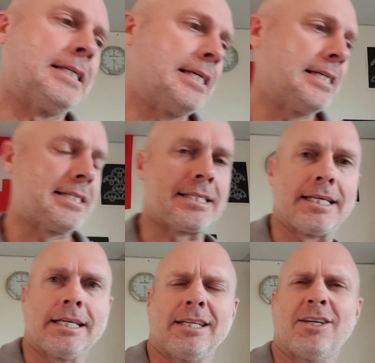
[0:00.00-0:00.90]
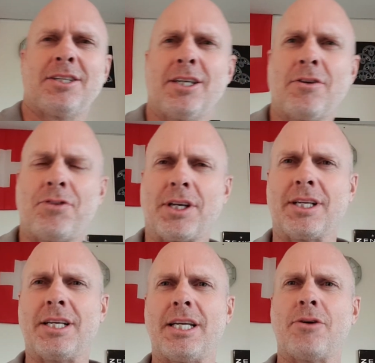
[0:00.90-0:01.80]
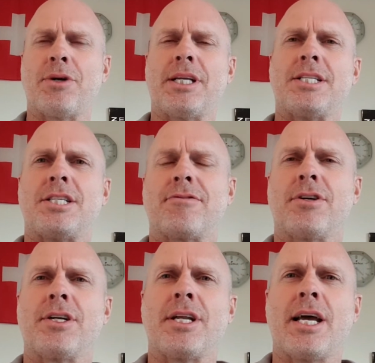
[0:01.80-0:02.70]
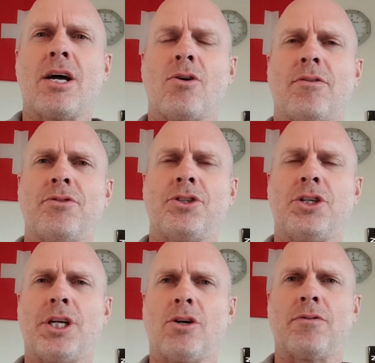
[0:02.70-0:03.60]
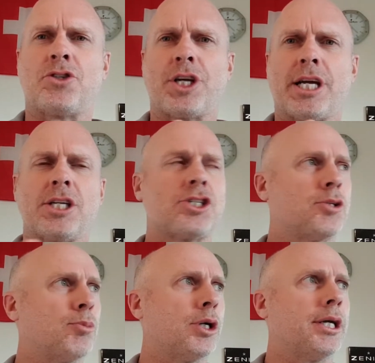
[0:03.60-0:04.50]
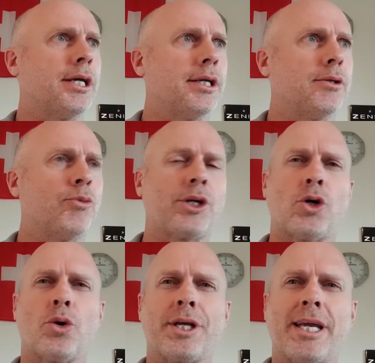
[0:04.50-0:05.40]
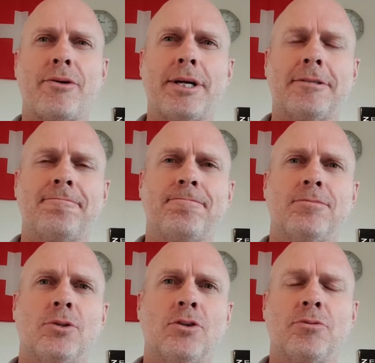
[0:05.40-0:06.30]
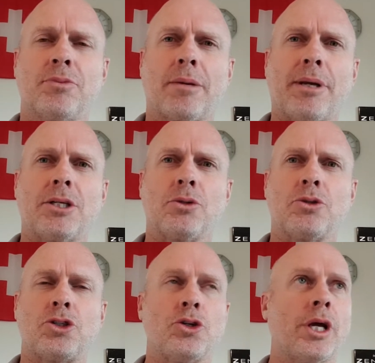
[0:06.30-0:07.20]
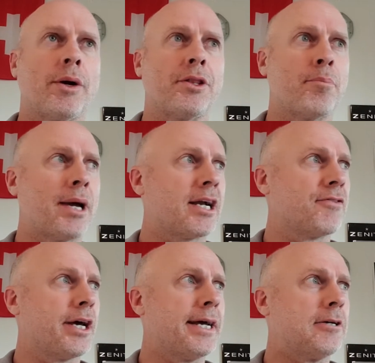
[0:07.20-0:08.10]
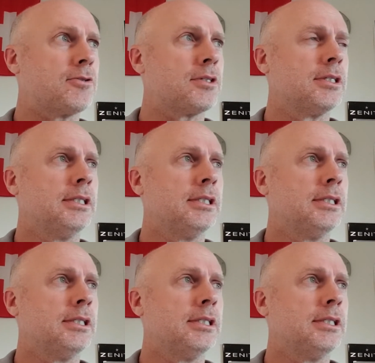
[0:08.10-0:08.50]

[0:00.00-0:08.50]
it's I don't know if you can hear any different now. I've changed my recording area, or come out to a studio at the back of the house.